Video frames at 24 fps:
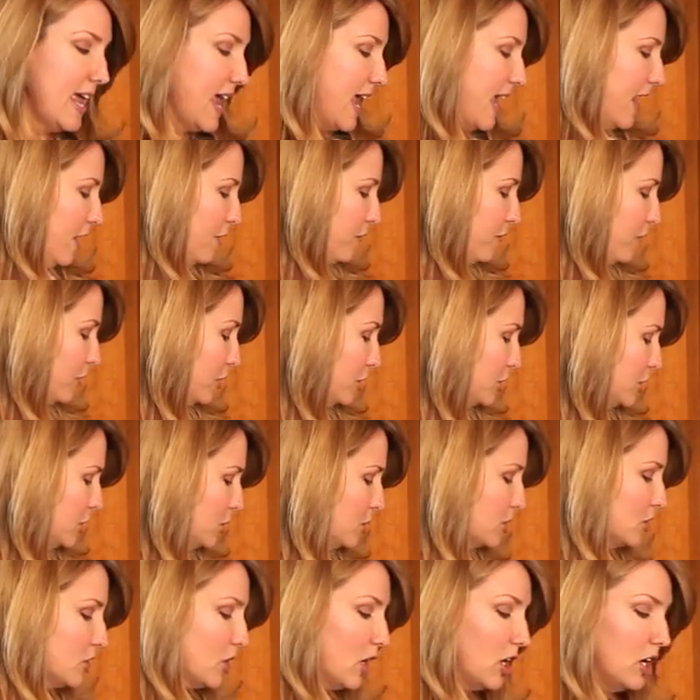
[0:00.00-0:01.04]
And first you
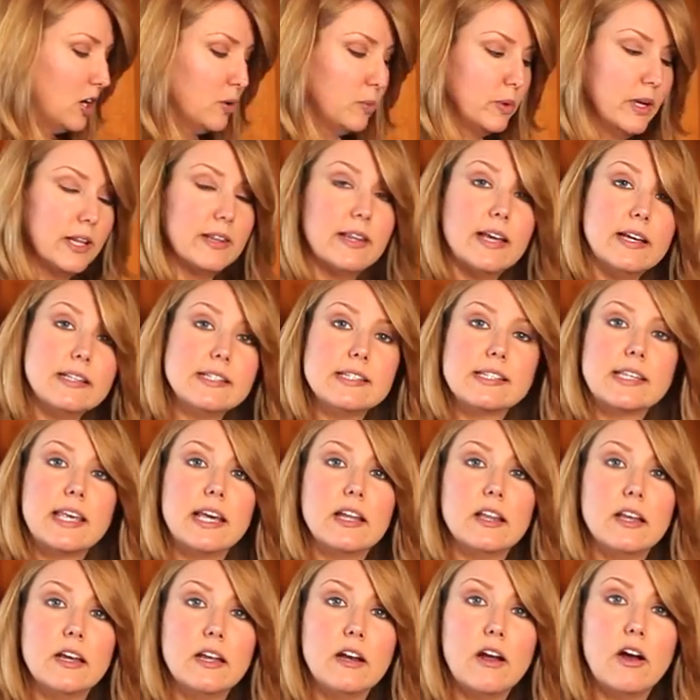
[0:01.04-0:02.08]
start with a
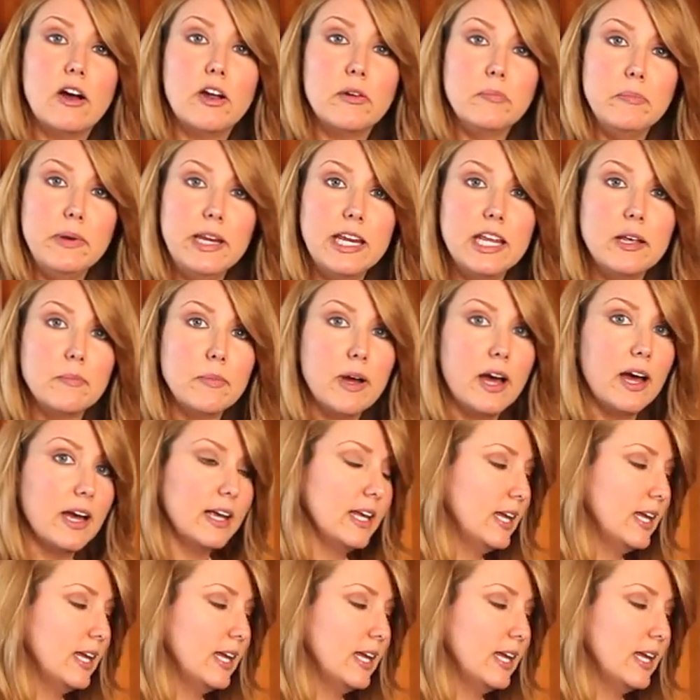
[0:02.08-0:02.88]
skillet on medium-high